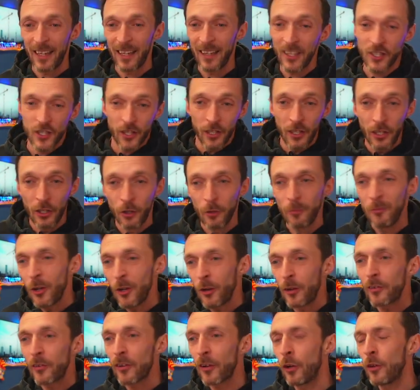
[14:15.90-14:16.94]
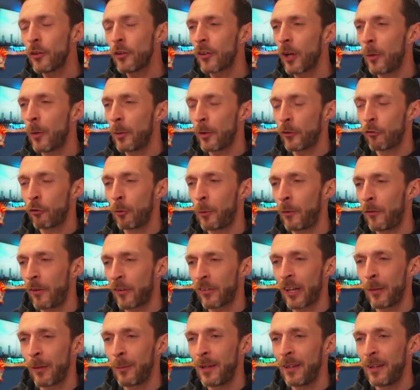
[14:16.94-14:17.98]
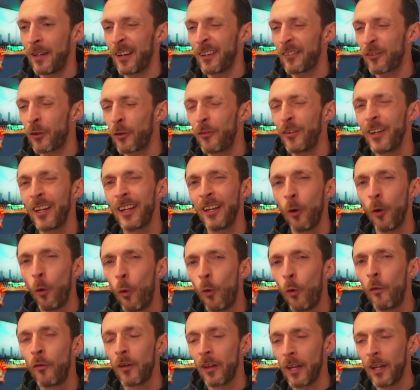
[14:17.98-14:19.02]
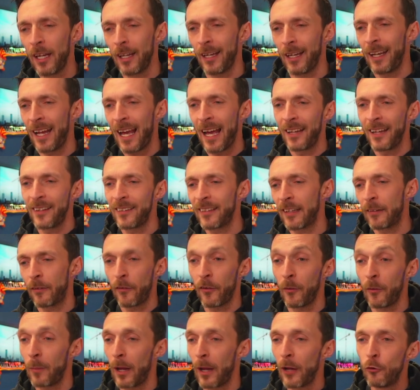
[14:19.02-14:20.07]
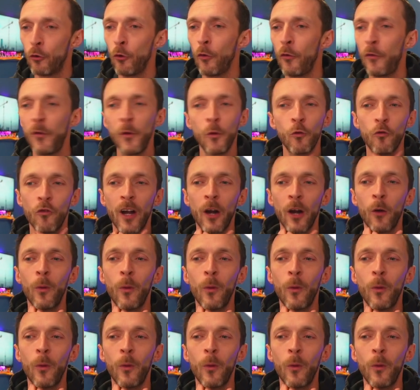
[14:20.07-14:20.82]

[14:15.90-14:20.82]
and Angelinho, there's a good couple of super rares come in there. It's not really overly enhanced everything, but I do feel rare